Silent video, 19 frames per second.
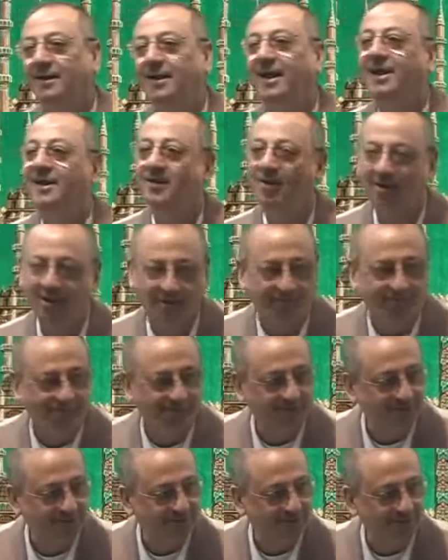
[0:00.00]
and all of
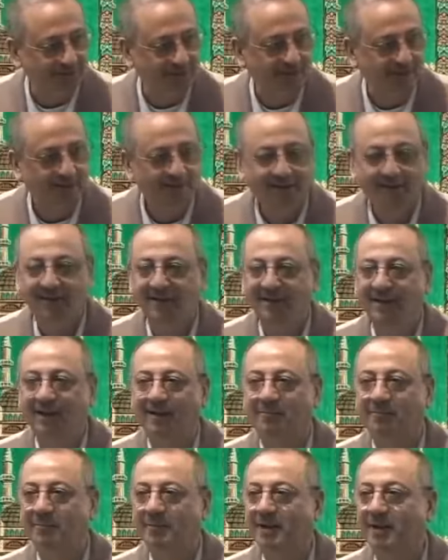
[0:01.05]
us.
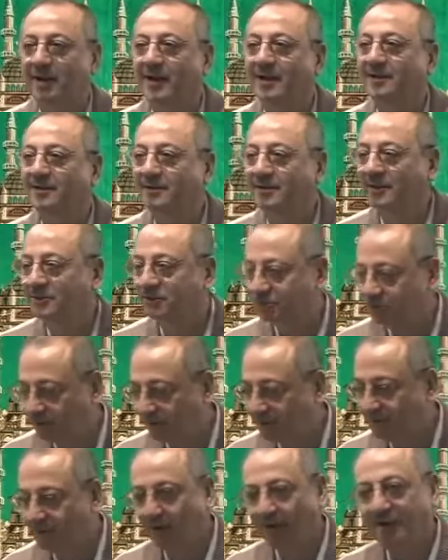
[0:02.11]
And may Allah increase you
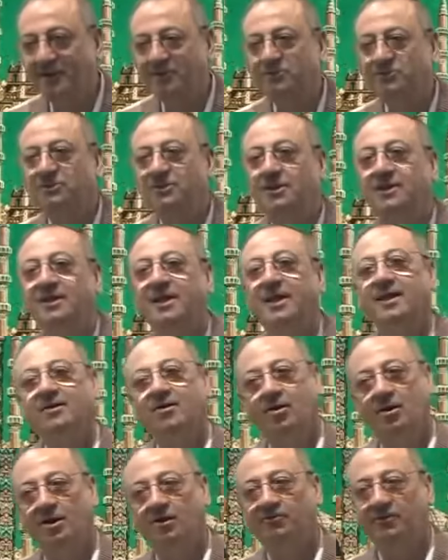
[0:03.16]
in knowledge and
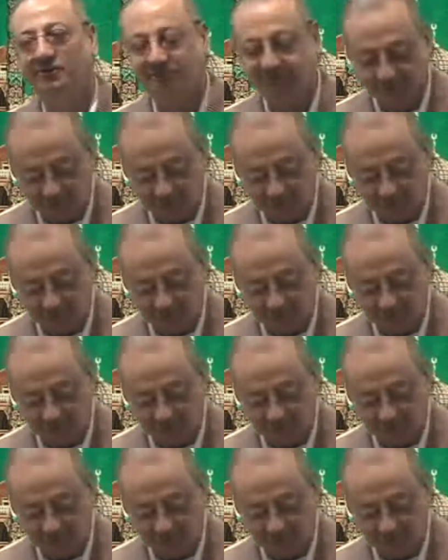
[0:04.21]
all of us